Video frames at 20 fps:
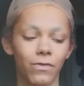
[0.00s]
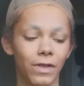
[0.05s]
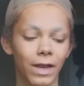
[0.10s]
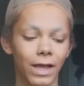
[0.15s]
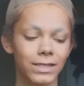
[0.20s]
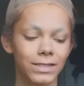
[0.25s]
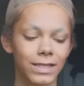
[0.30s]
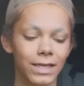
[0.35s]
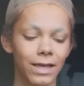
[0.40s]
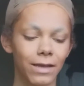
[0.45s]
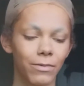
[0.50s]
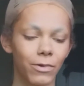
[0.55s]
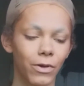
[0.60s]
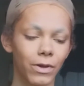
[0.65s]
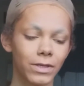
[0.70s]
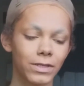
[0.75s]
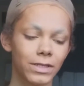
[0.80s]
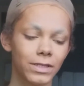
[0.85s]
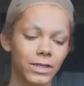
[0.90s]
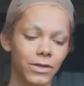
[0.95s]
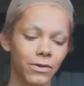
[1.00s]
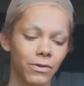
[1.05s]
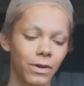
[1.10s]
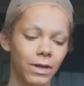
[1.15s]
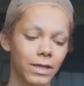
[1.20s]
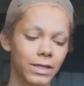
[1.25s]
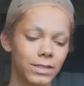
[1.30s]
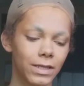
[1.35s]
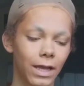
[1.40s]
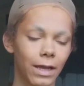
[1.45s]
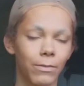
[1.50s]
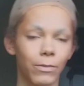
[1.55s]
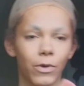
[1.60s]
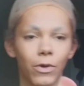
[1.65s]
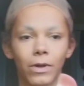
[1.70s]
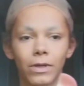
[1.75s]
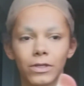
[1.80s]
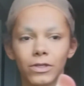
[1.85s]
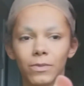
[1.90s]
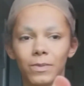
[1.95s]
So the next thing I'm going to do is
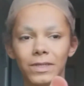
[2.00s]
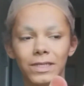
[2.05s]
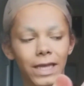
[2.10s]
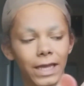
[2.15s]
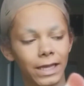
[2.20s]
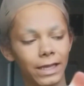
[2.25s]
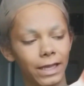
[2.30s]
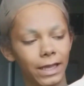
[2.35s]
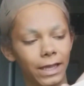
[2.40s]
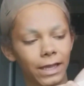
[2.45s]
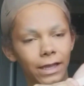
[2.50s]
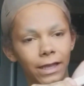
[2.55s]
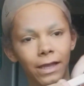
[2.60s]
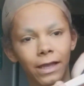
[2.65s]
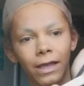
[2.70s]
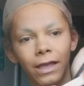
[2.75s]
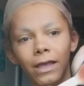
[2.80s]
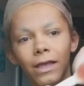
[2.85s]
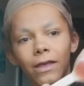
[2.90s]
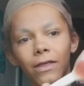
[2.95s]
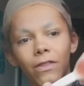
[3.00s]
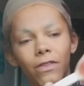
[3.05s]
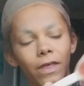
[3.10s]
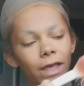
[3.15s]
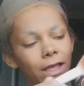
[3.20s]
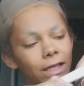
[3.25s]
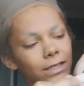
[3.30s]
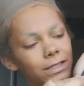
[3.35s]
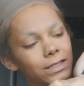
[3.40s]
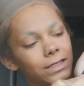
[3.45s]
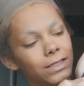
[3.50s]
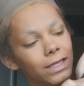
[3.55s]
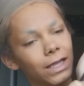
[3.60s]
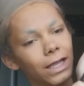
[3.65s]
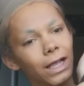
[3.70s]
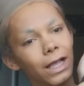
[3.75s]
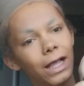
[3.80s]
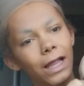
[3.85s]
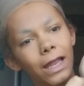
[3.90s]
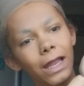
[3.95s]
I'm going to be taking
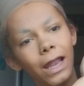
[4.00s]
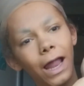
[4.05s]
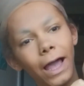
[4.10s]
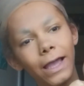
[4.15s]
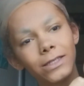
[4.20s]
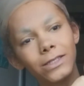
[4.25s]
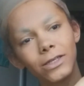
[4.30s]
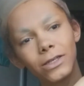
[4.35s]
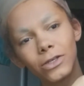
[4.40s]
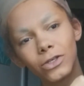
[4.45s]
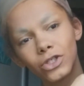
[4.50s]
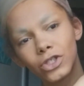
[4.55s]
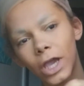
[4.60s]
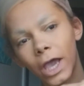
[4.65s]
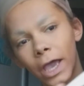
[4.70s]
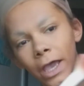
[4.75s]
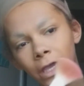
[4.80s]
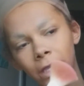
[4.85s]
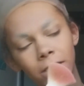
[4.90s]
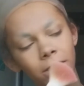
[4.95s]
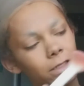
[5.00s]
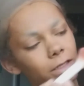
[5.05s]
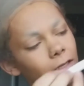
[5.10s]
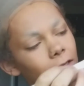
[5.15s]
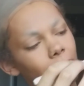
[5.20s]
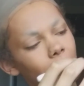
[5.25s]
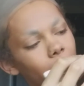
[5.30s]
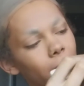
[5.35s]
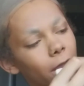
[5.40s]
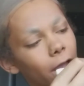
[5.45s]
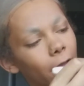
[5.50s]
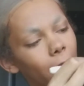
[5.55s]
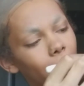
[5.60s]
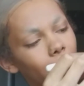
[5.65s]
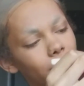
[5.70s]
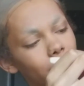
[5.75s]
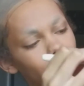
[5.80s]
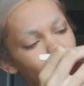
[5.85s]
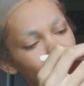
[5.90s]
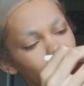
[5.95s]
this lighter shade
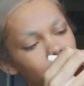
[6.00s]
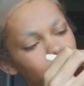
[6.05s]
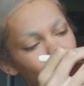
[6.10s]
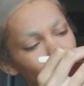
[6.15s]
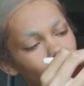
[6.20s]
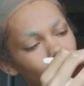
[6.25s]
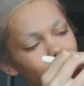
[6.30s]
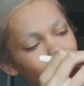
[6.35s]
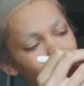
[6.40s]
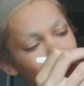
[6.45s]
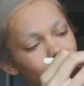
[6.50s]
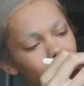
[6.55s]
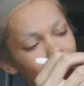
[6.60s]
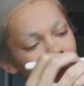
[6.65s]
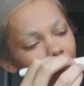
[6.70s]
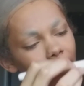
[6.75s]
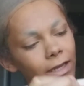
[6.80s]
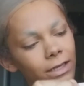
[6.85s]
and this lighter